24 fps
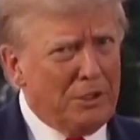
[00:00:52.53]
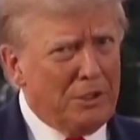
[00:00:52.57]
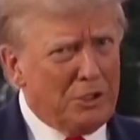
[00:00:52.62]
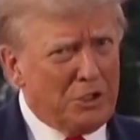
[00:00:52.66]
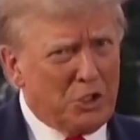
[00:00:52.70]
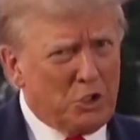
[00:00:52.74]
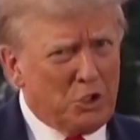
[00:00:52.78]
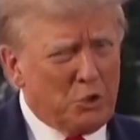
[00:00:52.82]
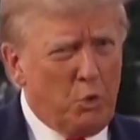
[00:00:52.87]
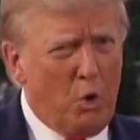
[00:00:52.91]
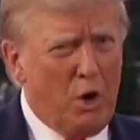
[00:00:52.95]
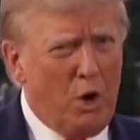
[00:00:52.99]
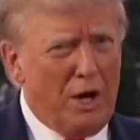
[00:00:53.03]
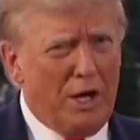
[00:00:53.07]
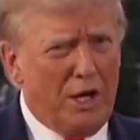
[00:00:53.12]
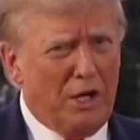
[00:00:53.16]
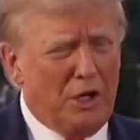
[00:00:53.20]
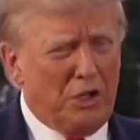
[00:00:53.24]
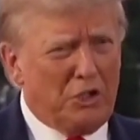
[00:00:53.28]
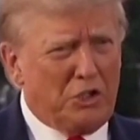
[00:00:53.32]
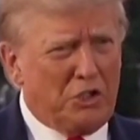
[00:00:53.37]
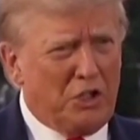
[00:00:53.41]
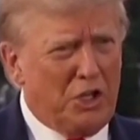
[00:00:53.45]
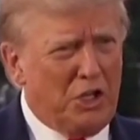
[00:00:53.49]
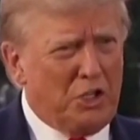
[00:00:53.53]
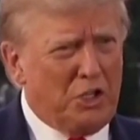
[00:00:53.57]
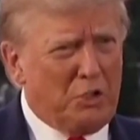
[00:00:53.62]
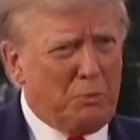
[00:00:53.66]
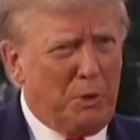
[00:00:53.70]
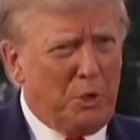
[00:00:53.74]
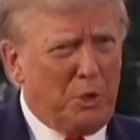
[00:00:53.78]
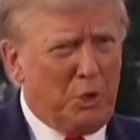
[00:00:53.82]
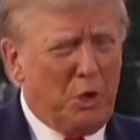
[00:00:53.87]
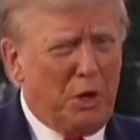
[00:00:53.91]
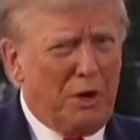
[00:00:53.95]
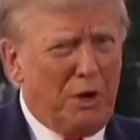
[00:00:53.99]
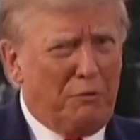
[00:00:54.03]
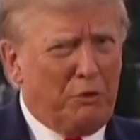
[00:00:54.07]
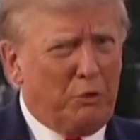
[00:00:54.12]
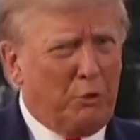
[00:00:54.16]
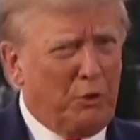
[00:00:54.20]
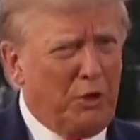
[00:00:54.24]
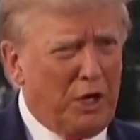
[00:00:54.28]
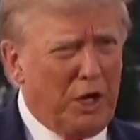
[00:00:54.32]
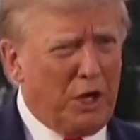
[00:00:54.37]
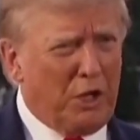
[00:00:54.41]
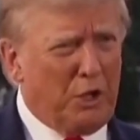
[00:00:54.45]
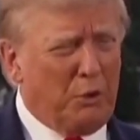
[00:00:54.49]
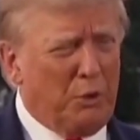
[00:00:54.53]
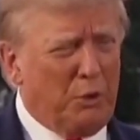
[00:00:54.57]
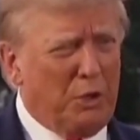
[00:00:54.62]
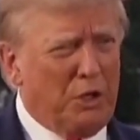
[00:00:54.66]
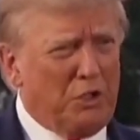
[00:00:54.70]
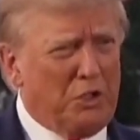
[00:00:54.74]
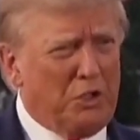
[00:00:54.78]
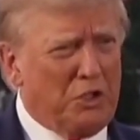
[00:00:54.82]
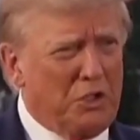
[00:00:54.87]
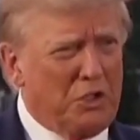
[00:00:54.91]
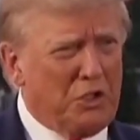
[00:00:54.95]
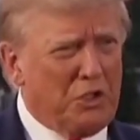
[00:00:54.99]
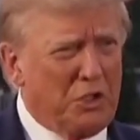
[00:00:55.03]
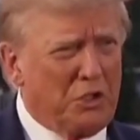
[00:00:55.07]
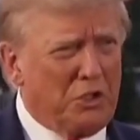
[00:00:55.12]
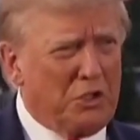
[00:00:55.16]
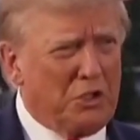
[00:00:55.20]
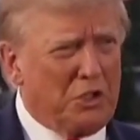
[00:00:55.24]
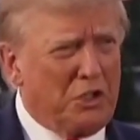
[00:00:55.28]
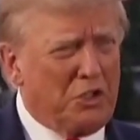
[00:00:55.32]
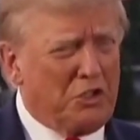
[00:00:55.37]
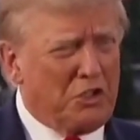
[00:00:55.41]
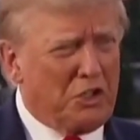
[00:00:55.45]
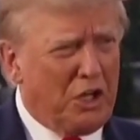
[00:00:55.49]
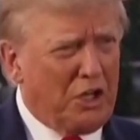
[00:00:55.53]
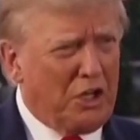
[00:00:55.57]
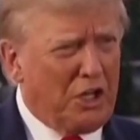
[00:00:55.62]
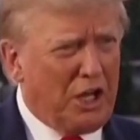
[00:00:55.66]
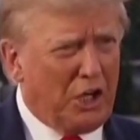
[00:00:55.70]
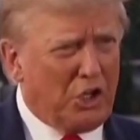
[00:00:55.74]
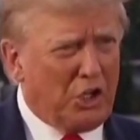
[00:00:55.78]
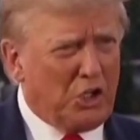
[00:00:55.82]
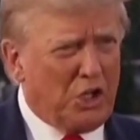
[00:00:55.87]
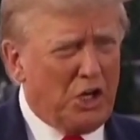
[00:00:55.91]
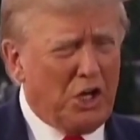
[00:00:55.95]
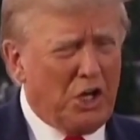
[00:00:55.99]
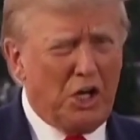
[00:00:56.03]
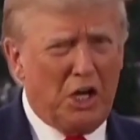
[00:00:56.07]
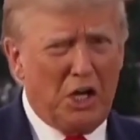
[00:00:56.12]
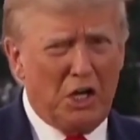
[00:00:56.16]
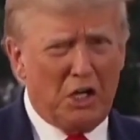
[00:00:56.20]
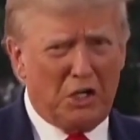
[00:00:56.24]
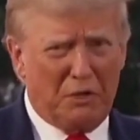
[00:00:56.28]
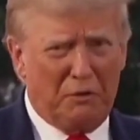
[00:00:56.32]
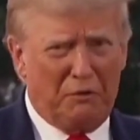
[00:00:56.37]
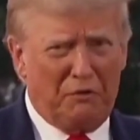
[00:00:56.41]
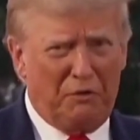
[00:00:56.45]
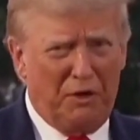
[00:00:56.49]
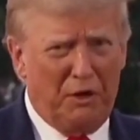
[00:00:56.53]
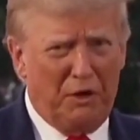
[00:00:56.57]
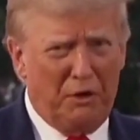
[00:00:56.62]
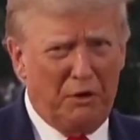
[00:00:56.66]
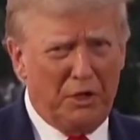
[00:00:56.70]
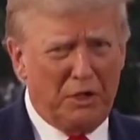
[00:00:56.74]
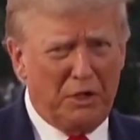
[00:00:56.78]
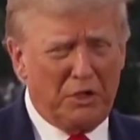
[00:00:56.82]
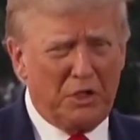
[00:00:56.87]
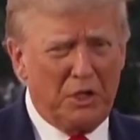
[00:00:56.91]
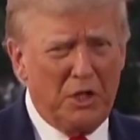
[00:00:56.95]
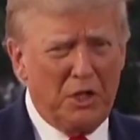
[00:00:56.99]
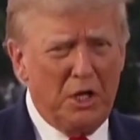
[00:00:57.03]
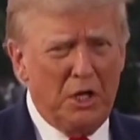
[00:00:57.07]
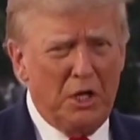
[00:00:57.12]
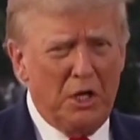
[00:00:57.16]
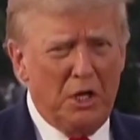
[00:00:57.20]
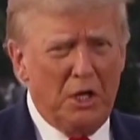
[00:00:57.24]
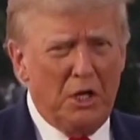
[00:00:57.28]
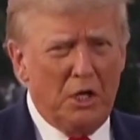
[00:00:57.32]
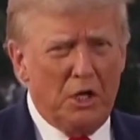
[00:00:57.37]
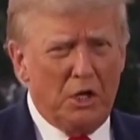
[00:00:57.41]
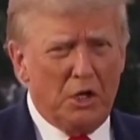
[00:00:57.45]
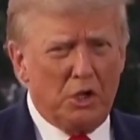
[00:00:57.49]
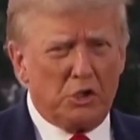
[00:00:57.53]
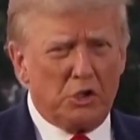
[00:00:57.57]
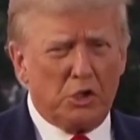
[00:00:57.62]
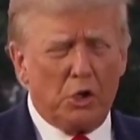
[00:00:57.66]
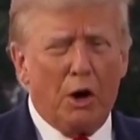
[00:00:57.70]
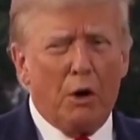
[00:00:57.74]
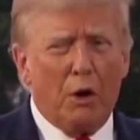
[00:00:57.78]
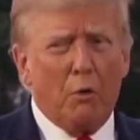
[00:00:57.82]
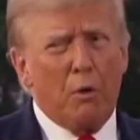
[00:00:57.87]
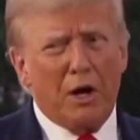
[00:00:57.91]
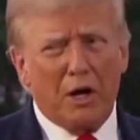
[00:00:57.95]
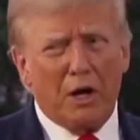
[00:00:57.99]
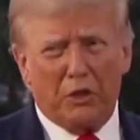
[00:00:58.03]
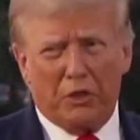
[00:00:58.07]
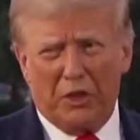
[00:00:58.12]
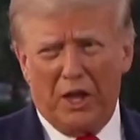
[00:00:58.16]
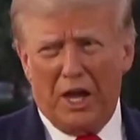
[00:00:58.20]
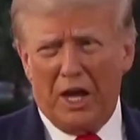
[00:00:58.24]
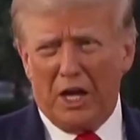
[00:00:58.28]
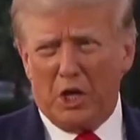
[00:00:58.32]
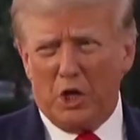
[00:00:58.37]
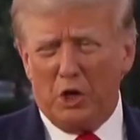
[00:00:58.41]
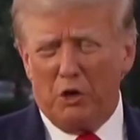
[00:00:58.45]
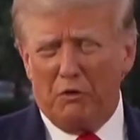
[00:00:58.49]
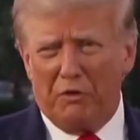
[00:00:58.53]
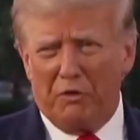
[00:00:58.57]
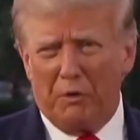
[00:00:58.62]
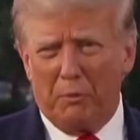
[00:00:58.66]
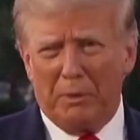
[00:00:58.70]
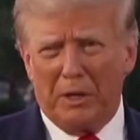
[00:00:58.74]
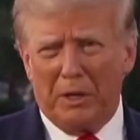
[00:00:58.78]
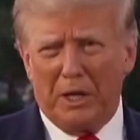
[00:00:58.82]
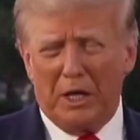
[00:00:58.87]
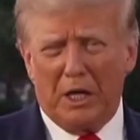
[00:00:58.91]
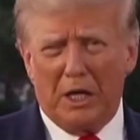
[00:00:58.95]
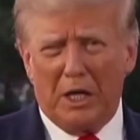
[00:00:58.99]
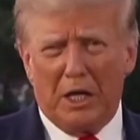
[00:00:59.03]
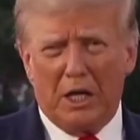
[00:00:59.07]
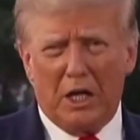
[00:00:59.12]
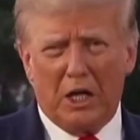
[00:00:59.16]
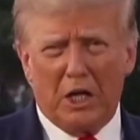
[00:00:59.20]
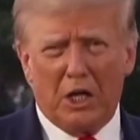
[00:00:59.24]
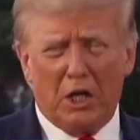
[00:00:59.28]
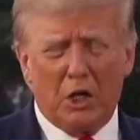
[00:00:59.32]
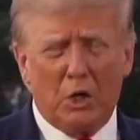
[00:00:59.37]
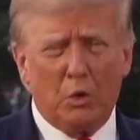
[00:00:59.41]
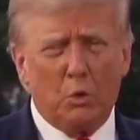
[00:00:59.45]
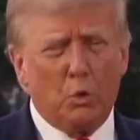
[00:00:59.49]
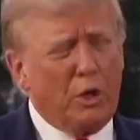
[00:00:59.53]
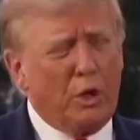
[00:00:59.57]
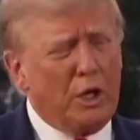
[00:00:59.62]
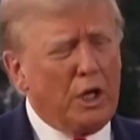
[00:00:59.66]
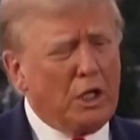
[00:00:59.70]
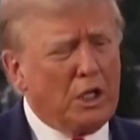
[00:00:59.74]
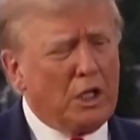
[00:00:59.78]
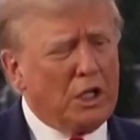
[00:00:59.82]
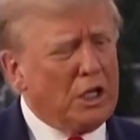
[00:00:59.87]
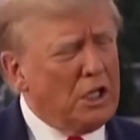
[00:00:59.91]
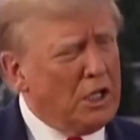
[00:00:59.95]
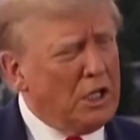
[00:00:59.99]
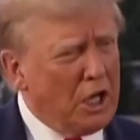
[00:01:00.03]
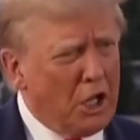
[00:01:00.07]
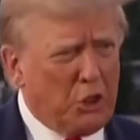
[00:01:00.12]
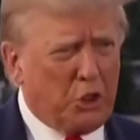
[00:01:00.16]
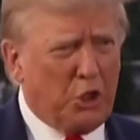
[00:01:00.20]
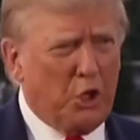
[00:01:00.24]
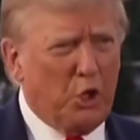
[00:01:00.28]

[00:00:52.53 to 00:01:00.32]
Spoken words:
And this is one instance, but you have three other instances. It's election interference. So I want to thank you for being here. We did